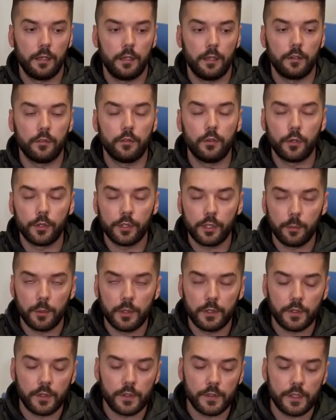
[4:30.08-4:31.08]
in 40
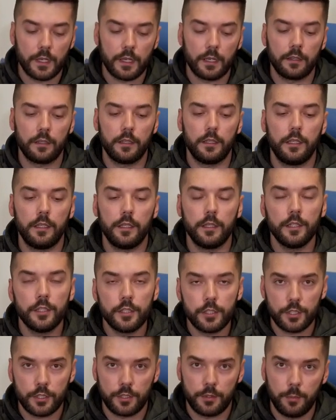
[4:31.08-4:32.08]
meters, and
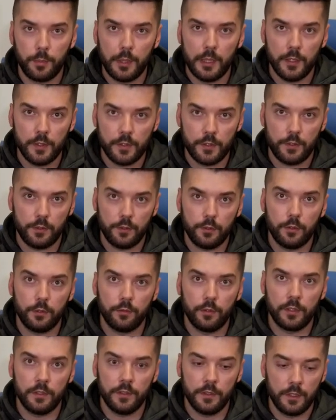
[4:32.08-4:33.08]
each piece of
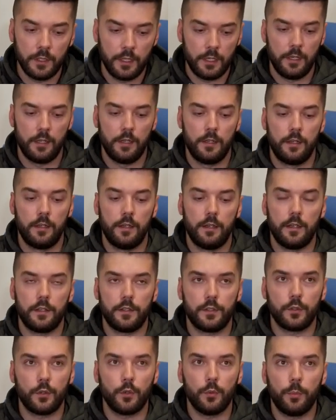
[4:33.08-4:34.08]
it
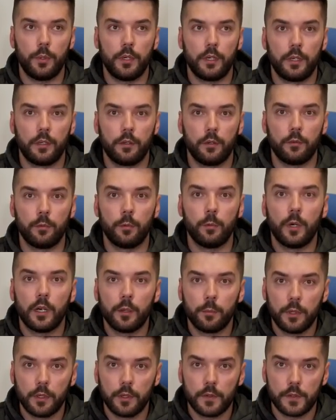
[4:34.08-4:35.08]
has a grouping of
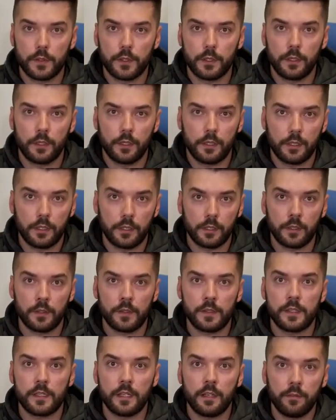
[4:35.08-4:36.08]
1 magazine in
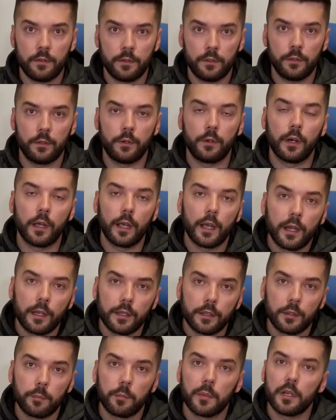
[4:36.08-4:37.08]
7 or
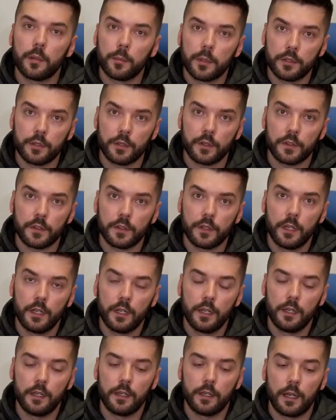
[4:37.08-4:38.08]
8 millimeters,
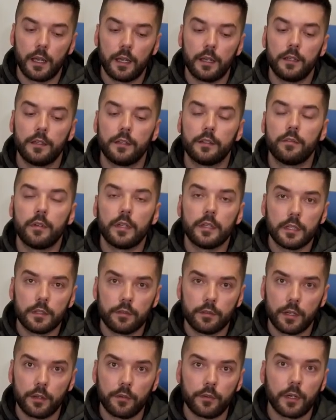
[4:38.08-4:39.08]
yeah, in
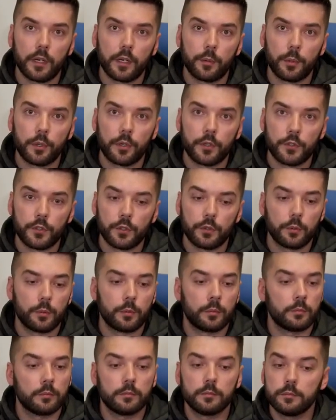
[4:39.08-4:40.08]
25 caliber,
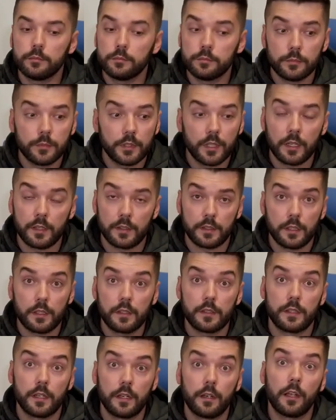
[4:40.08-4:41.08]
so it has
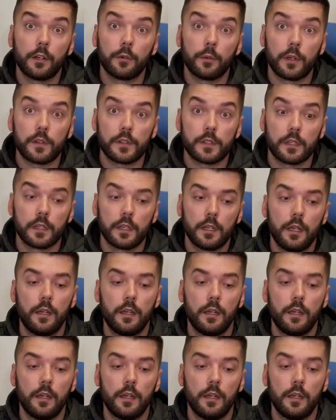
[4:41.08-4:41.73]
insane accuracy.